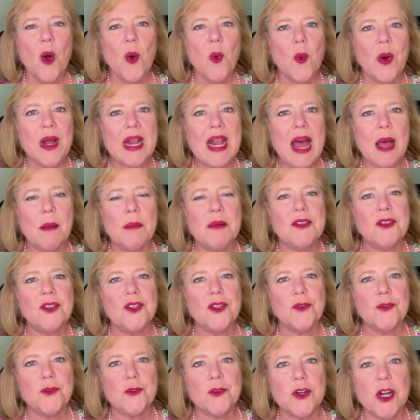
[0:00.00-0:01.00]
What happens
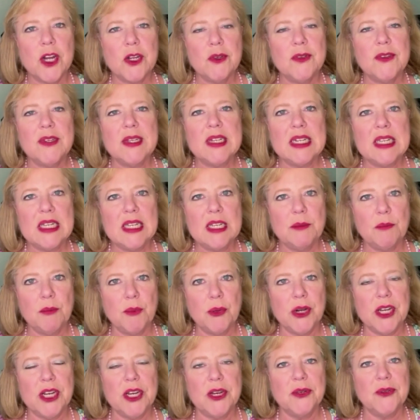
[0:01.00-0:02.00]
to frozen
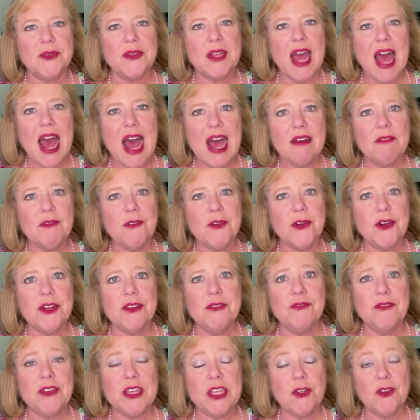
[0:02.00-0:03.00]
embryos after
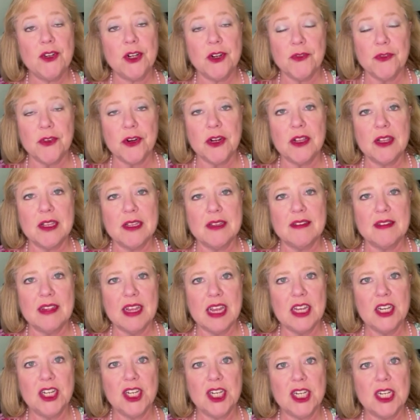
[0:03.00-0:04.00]
in vitro
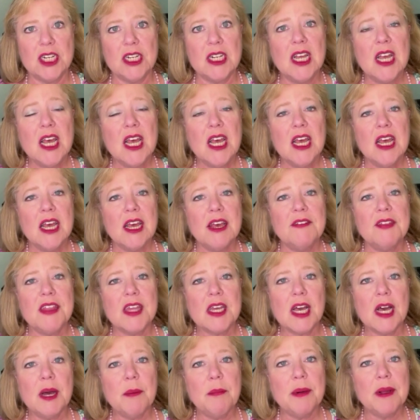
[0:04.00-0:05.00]
fertilization if the
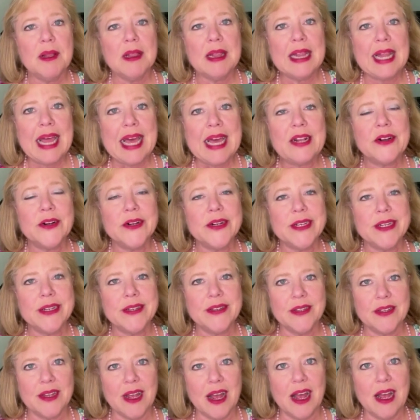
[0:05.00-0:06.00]
couple later
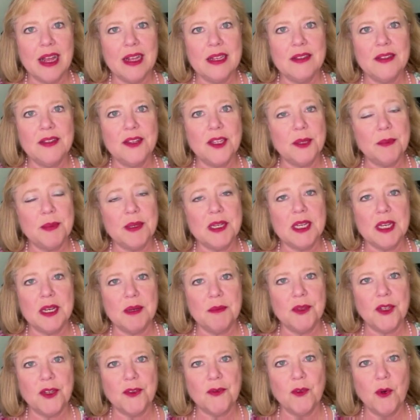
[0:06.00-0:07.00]
decides to
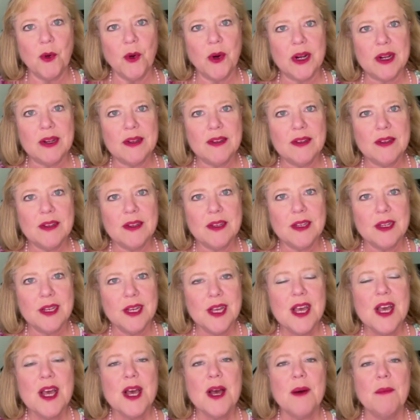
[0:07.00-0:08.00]
become divorced?
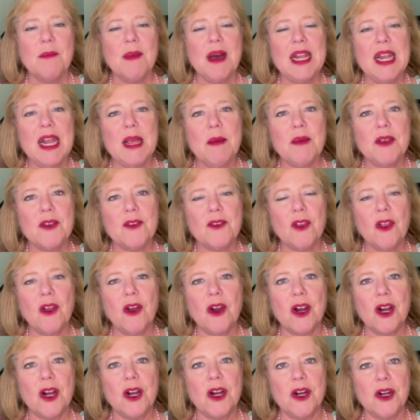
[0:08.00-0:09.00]
My name is
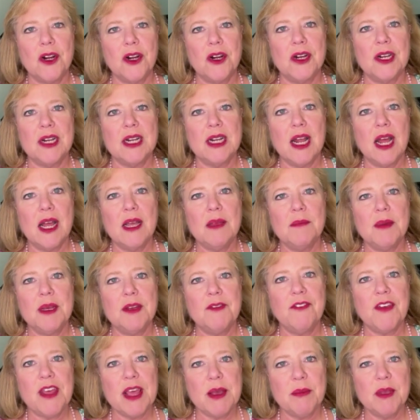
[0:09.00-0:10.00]
Laura Heard, and I am
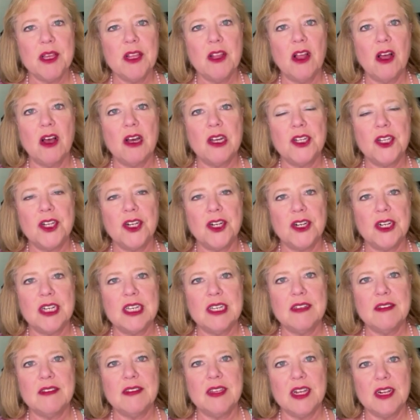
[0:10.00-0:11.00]
a family law attorney
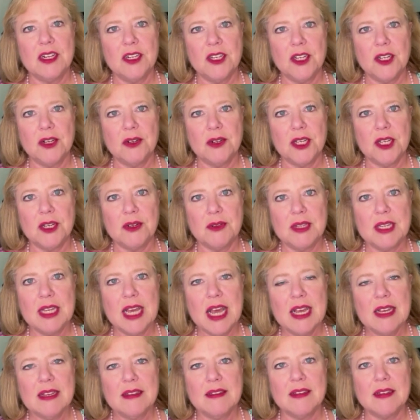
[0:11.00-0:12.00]
in San Antonio,
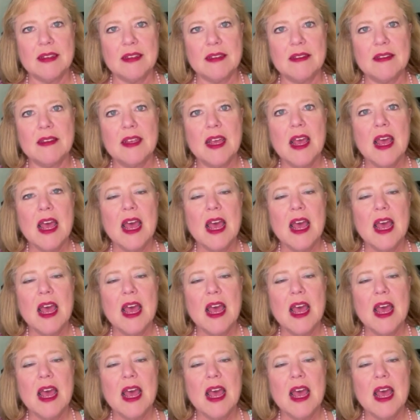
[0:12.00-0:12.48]
Texas.